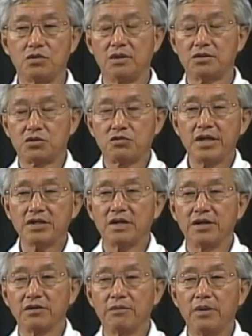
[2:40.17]
stress
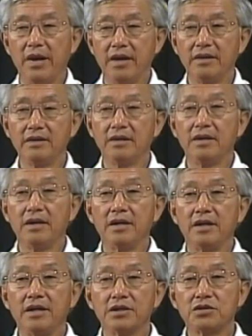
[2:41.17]
on your brain,
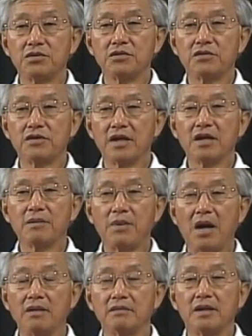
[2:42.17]
is to think
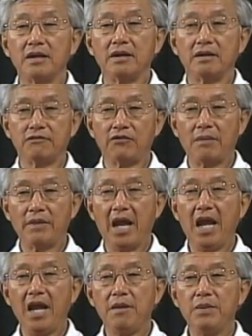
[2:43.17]
about from
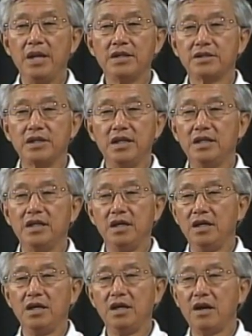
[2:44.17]
A, B, C, D,
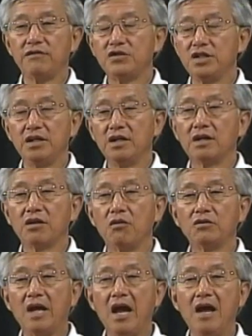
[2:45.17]
E, F, G, and
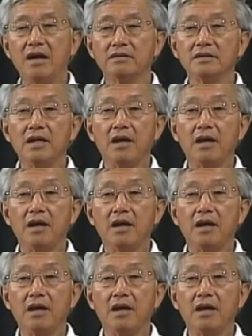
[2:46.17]
go down,